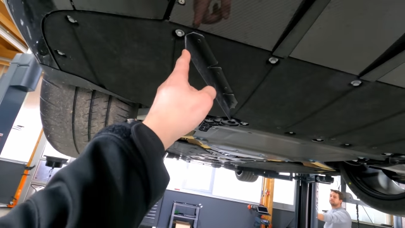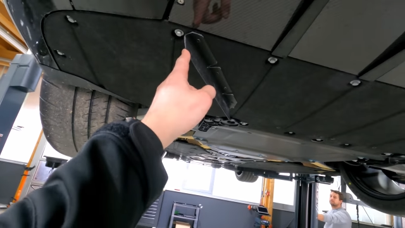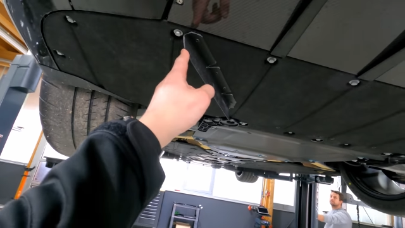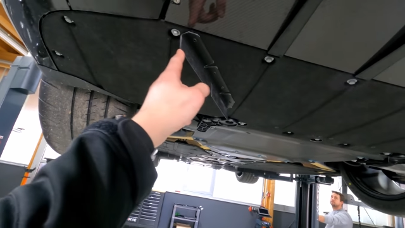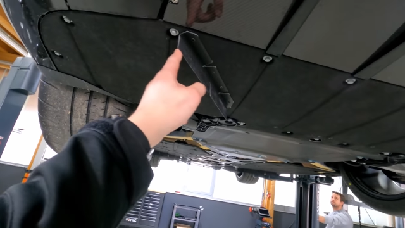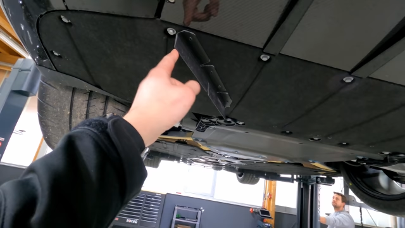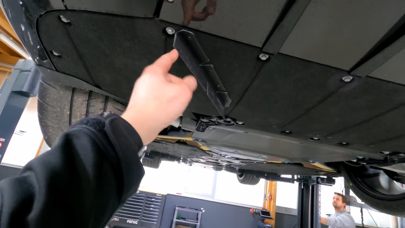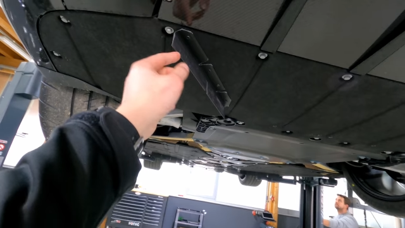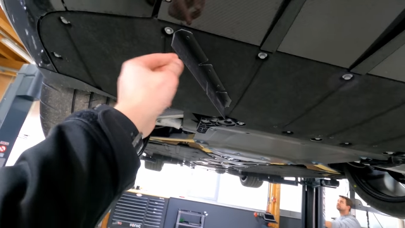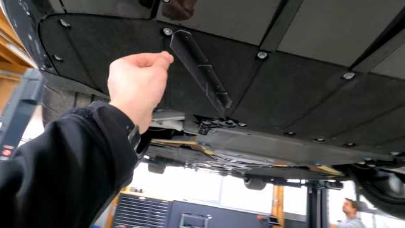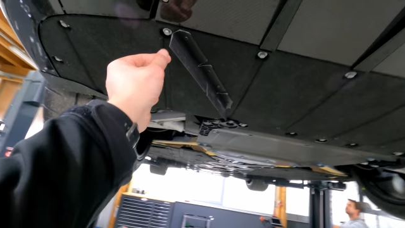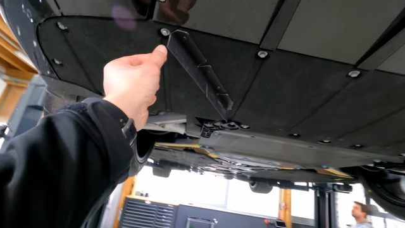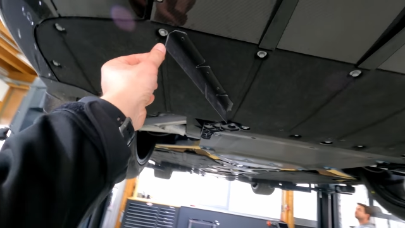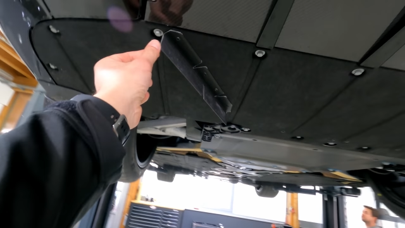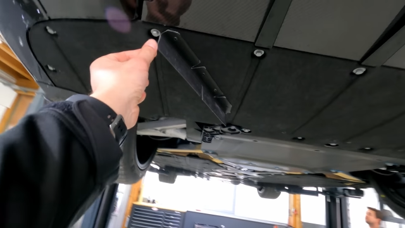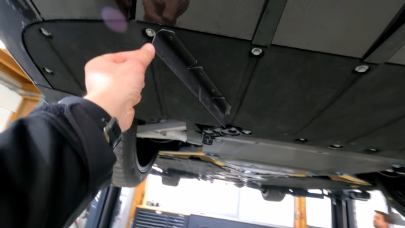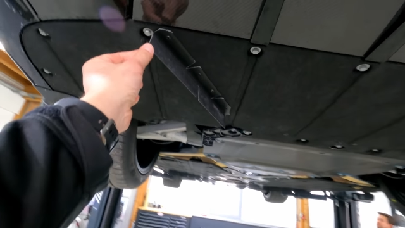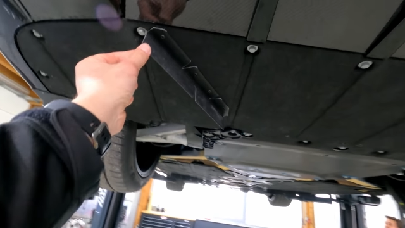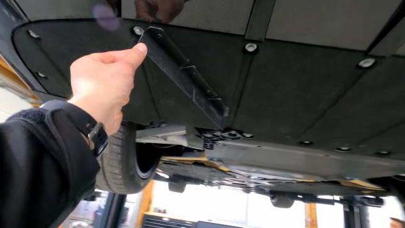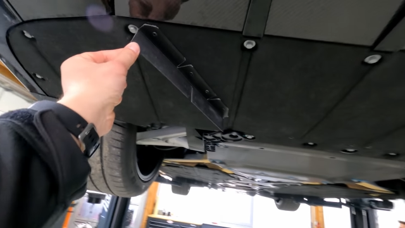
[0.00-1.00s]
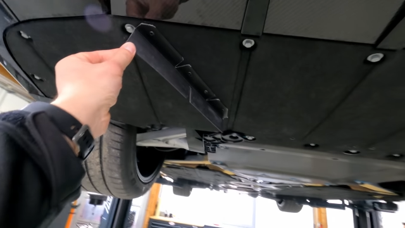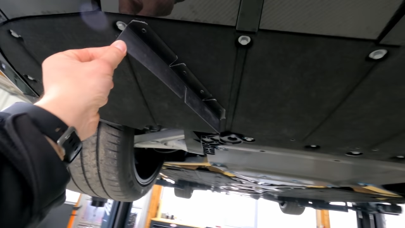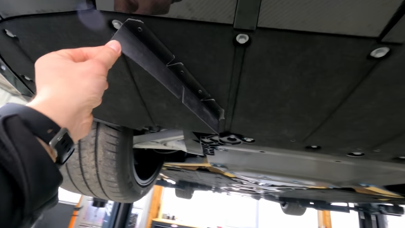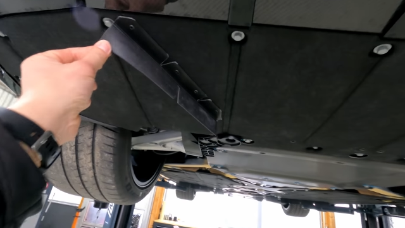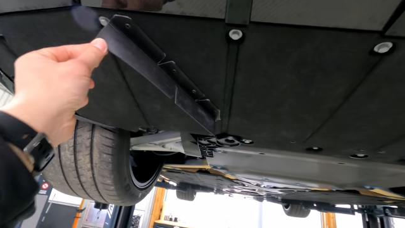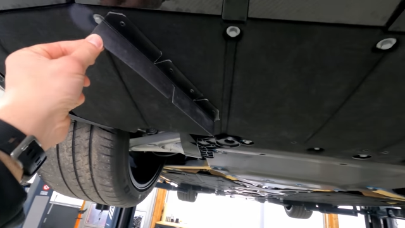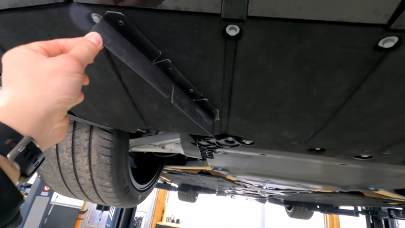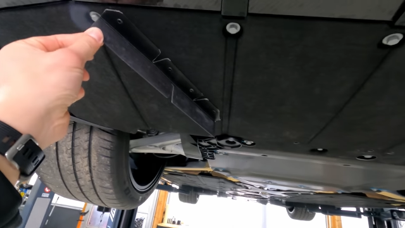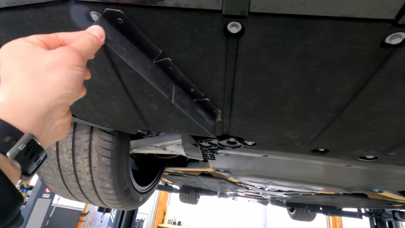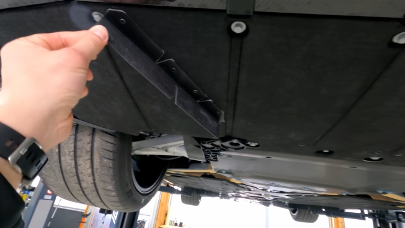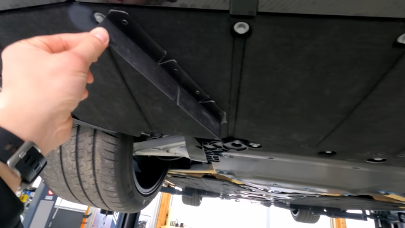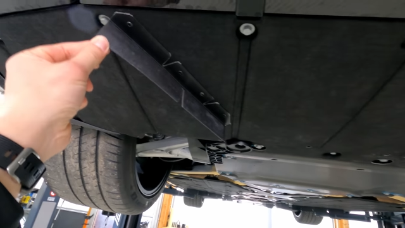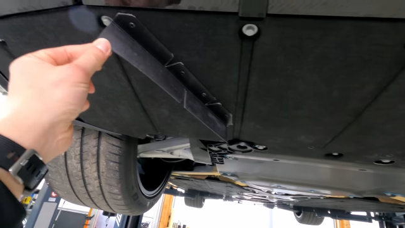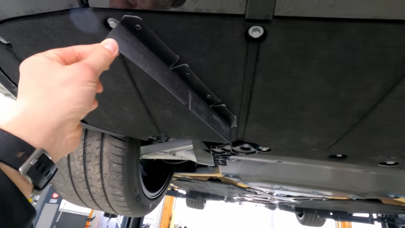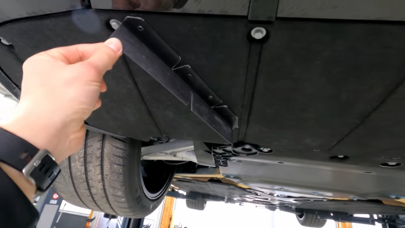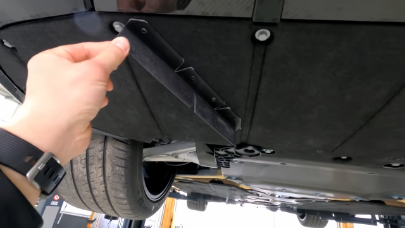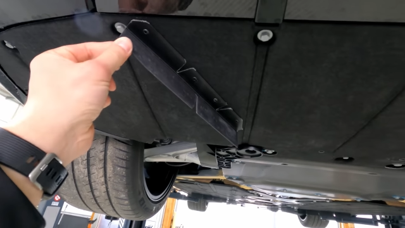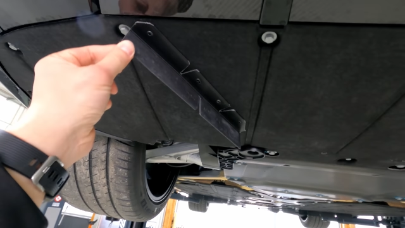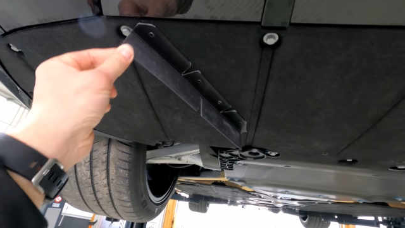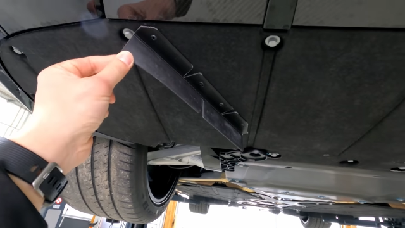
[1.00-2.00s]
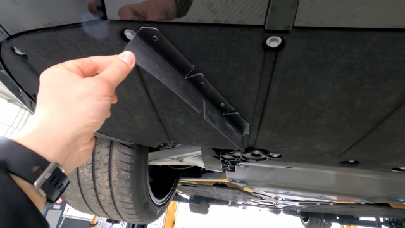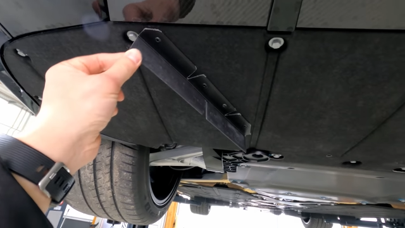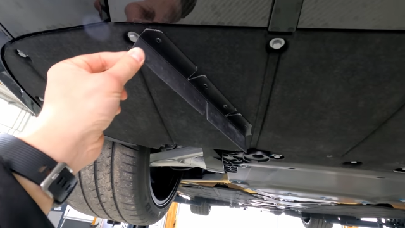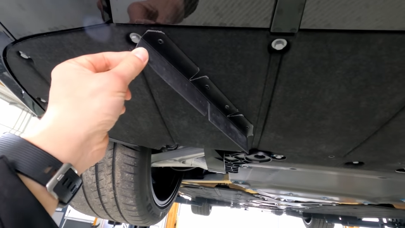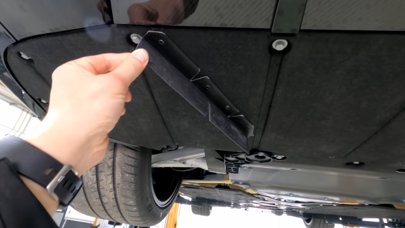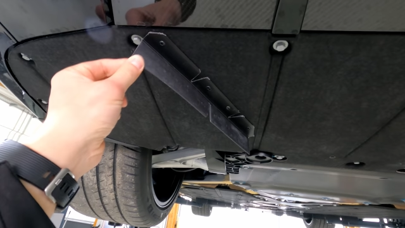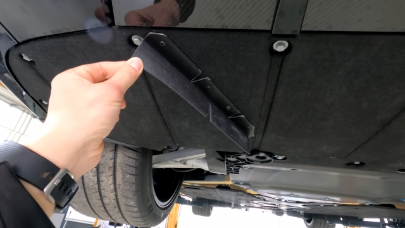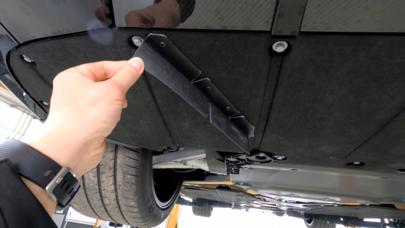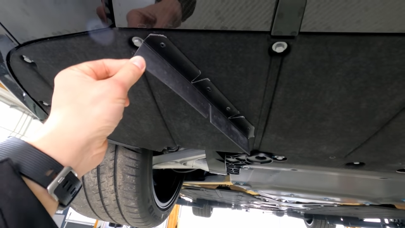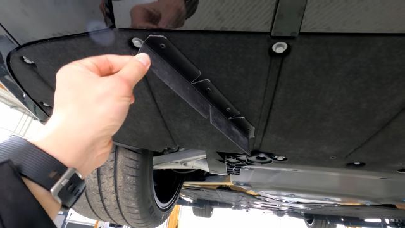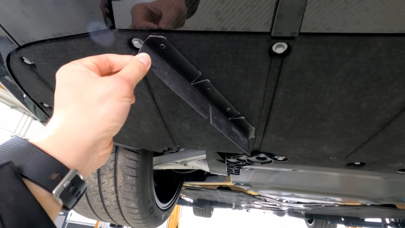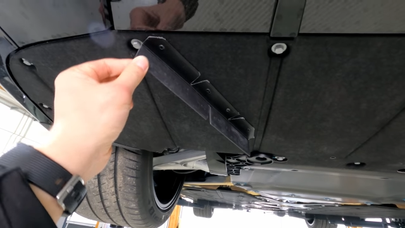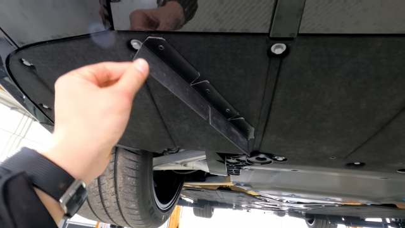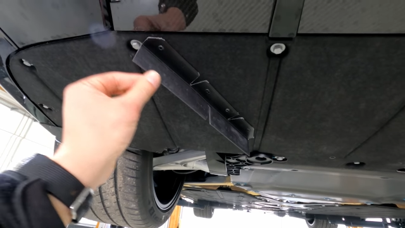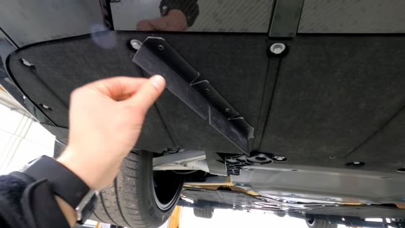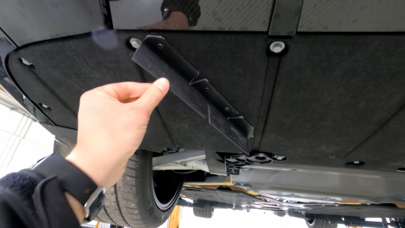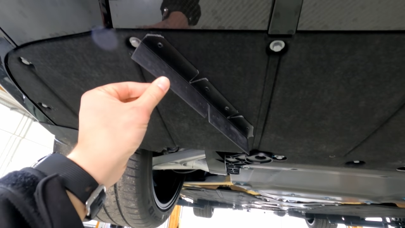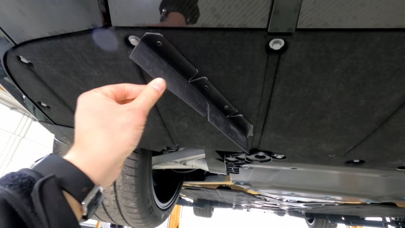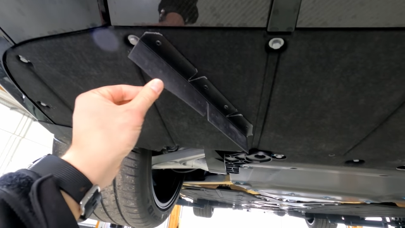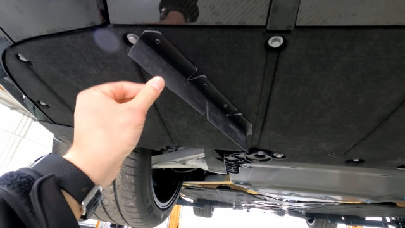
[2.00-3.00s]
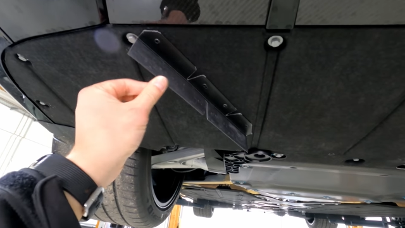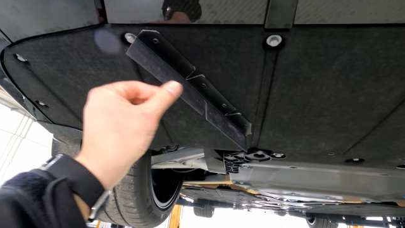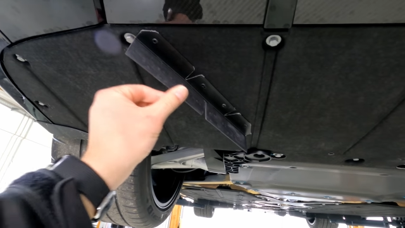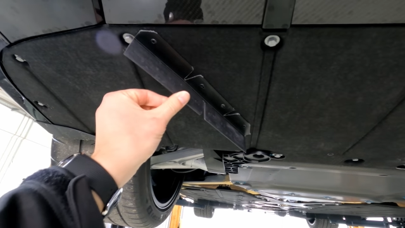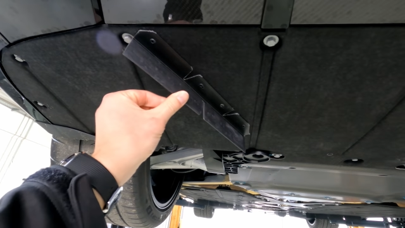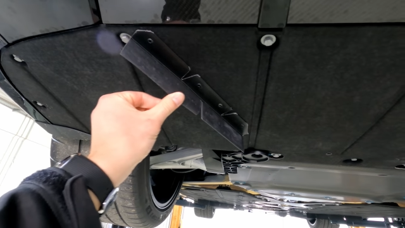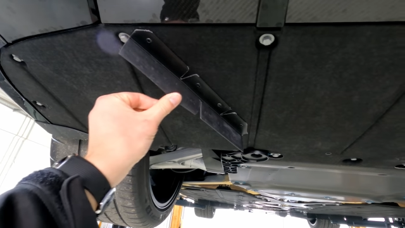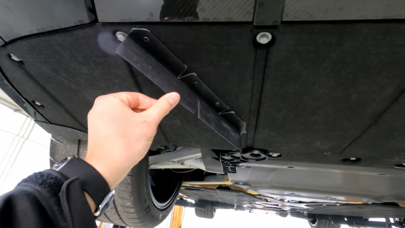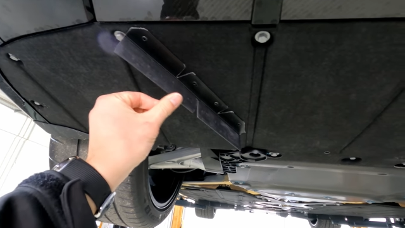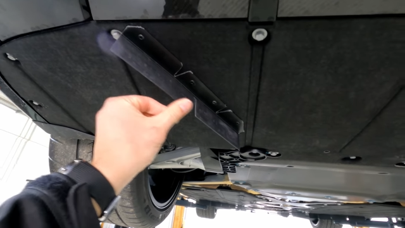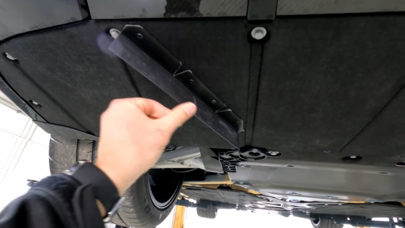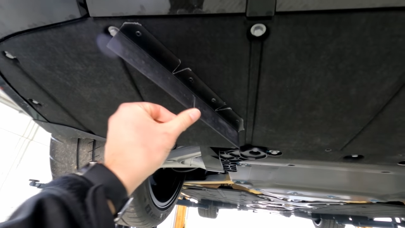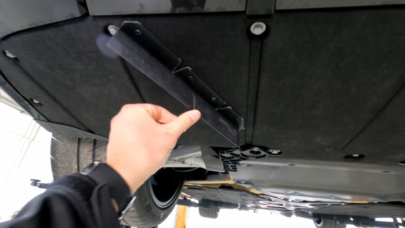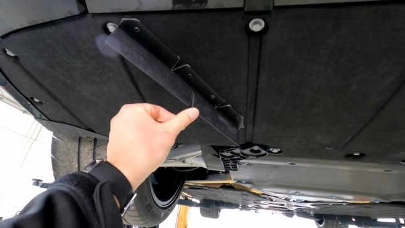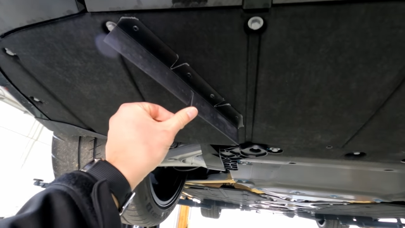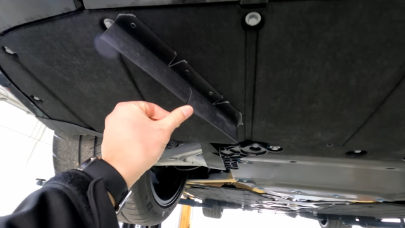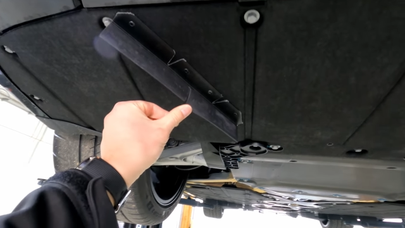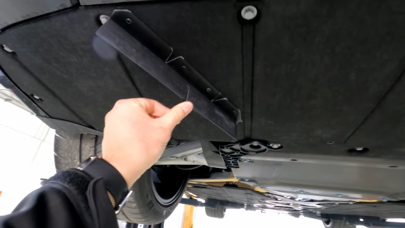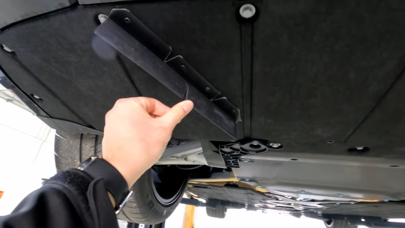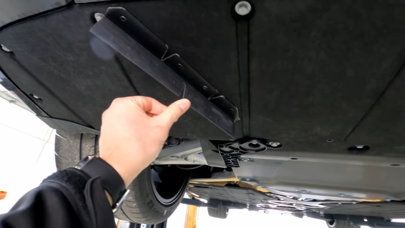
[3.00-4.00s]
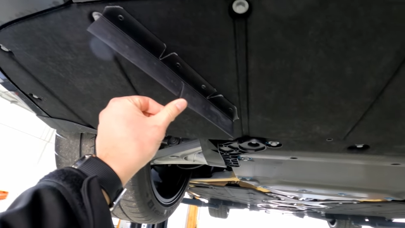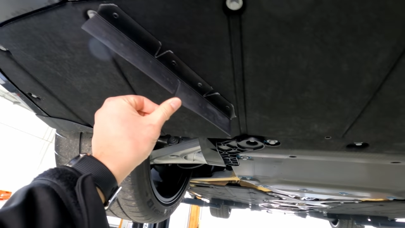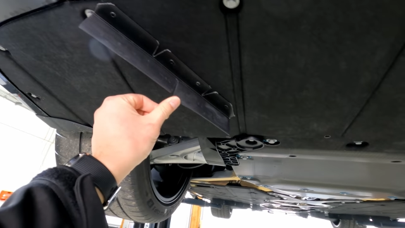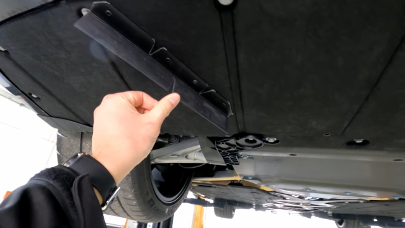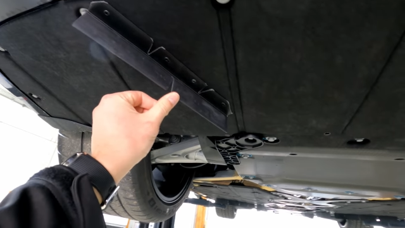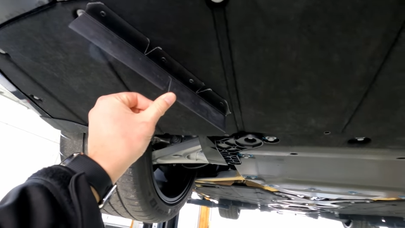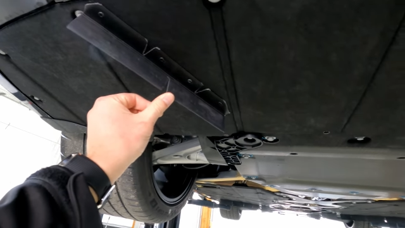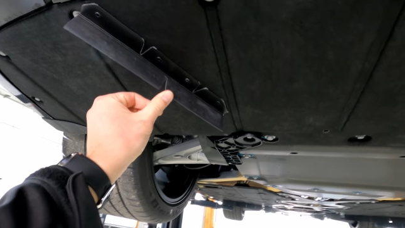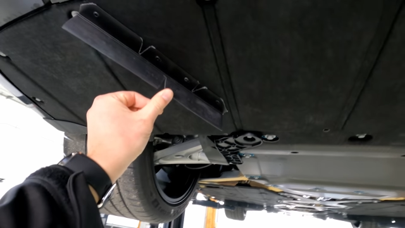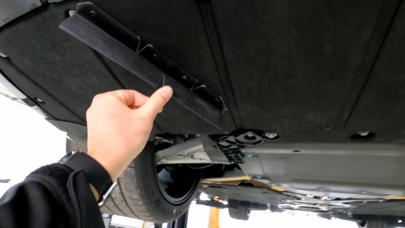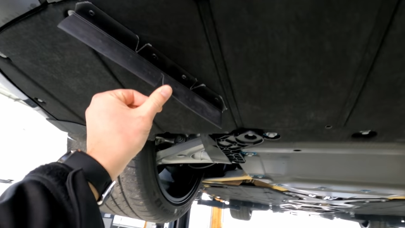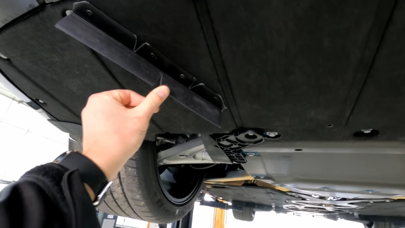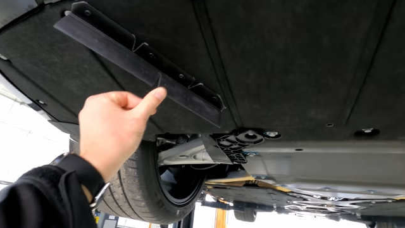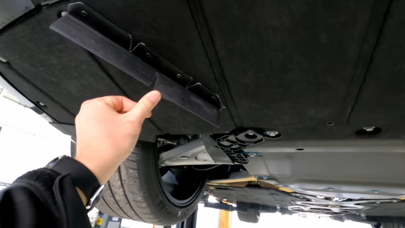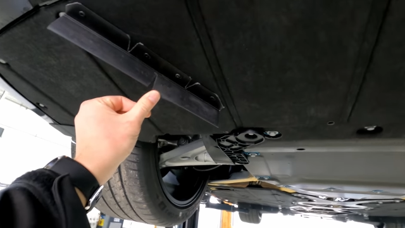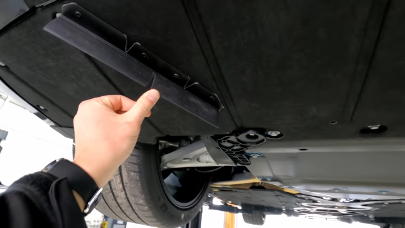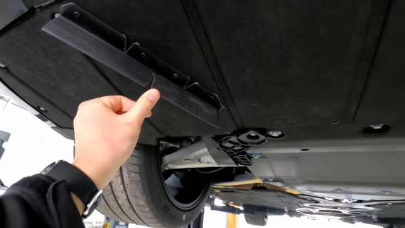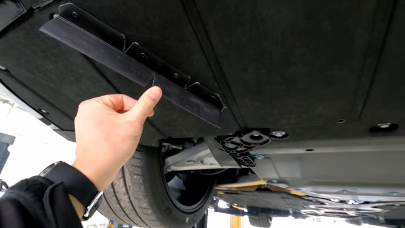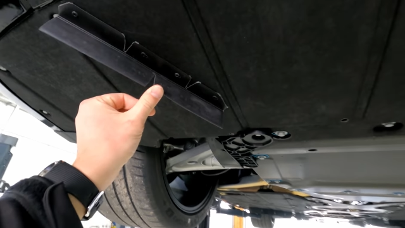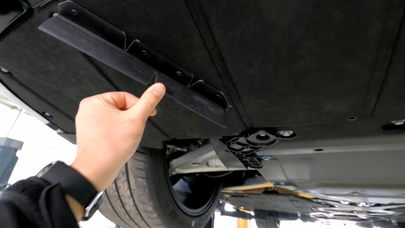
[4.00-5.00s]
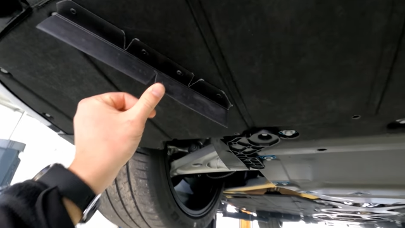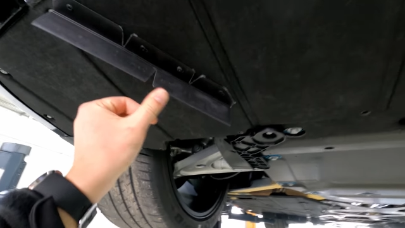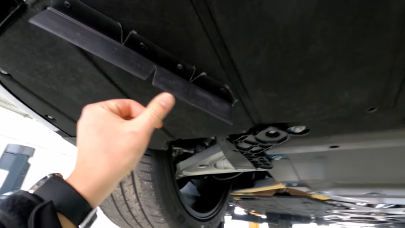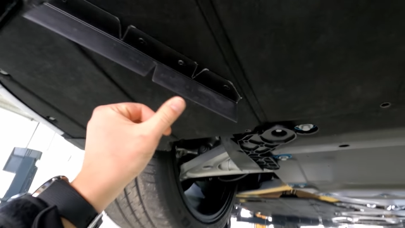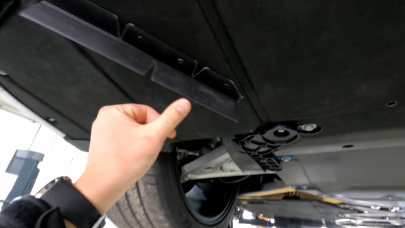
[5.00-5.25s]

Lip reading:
Nobody's mouth can be seen.